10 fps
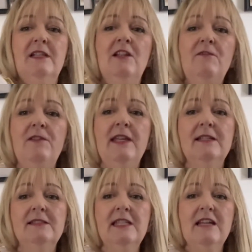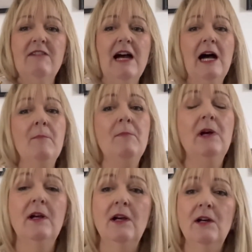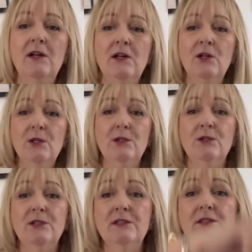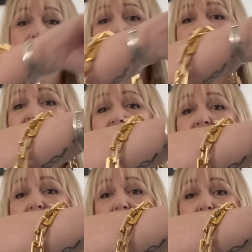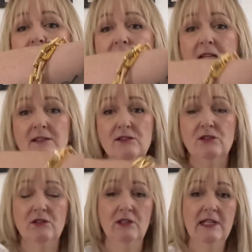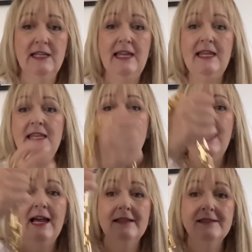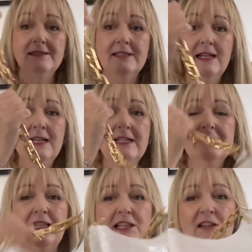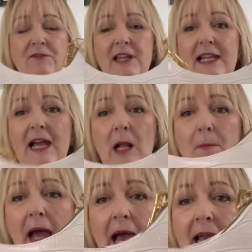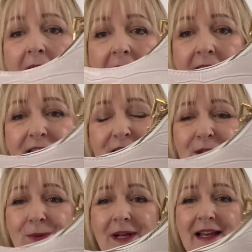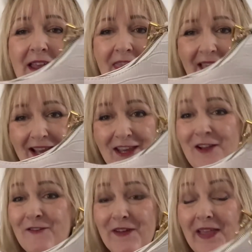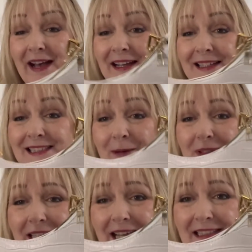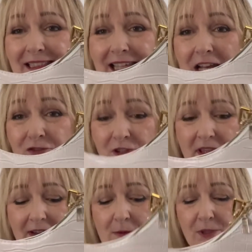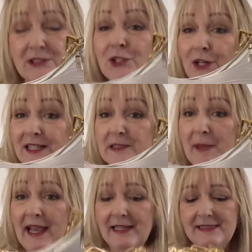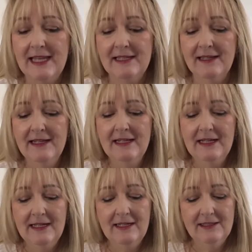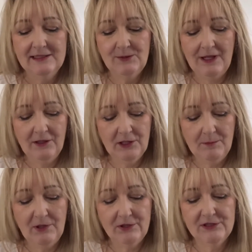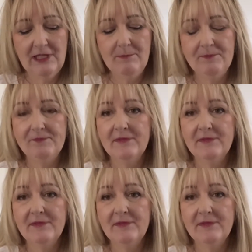lovely under your arm, or just carry it on your hands or in your hands. It's a lovely little bag, so thank you for that, because that was an added extra that I was not expecting. As well, on the bottom,